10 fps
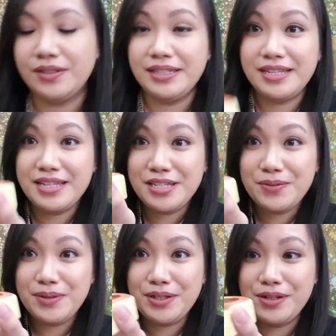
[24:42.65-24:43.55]
I guess
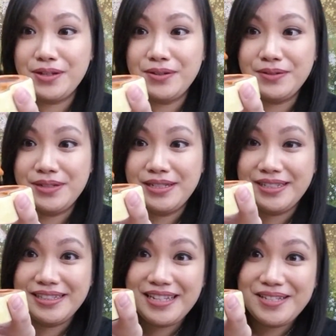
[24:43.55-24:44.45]
it would go,
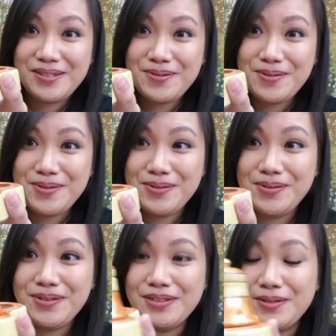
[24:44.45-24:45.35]
that's so
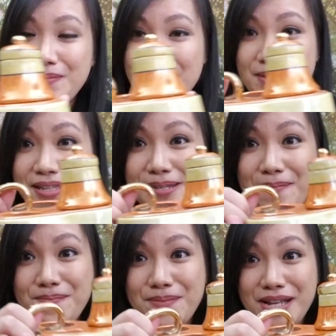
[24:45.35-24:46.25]
cool. Maybe it's a
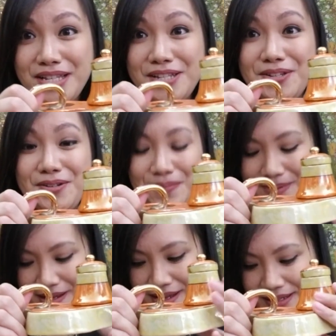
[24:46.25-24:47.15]
mustard
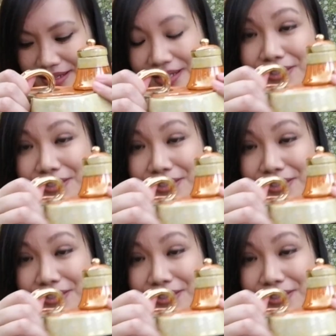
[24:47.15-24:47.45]
pot.